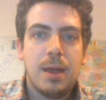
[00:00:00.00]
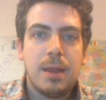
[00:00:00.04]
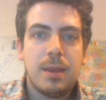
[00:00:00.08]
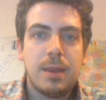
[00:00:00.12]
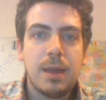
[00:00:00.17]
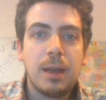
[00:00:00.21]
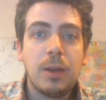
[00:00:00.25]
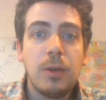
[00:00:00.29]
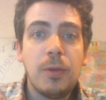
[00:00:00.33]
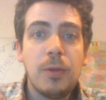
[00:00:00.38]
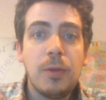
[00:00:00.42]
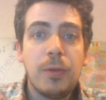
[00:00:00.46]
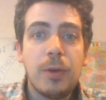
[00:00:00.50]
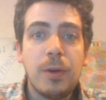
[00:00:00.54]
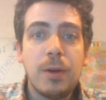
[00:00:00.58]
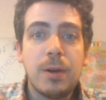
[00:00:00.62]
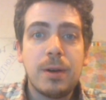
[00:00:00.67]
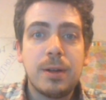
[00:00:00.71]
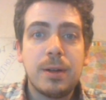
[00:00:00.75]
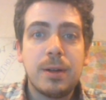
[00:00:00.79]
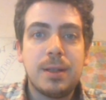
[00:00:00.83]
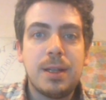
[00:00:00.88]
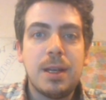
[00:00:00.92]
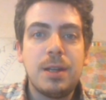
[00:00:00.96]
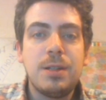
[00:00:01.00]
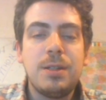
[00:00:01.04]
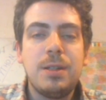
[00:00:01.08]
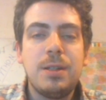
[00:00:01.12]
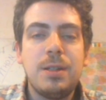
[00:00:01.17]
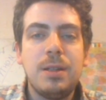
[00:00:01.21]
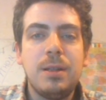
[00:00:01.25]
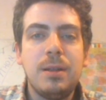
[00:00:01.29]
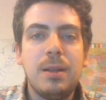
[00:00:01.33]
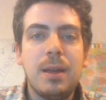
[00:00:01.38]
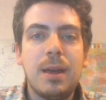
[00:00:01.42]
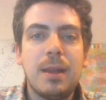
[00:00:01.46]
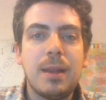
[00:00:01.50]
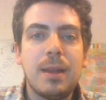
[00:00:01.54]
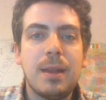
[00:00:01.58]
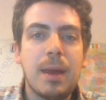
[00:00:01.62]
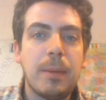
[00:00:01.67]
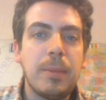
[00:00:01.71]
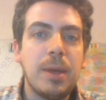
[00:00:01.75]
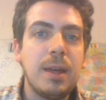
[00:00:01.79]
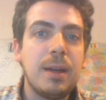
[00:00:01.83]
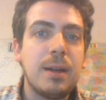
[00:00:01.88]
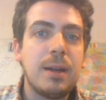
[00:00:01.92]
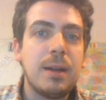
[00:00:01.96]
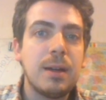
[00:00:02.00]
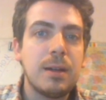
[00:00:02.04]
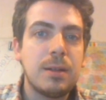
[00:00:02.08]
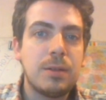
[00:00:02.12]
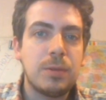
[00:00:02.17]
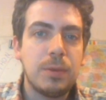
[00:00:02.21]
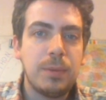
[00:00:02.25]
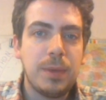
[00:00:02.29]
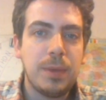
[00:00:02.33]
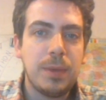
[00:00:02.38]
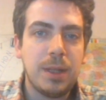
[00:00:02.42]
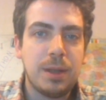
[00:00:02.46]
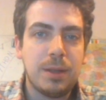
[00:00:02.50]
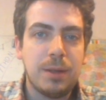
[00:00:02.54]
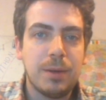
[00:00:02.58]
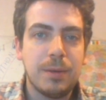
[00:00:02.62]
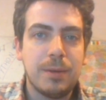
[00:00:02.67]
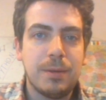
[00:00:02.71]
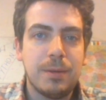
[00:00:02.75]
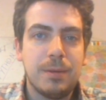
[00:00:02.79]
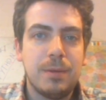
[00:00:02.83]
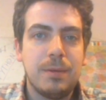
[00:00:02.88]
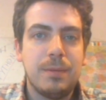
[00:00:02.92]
Thank you for your attention, and I'm eager to meet you.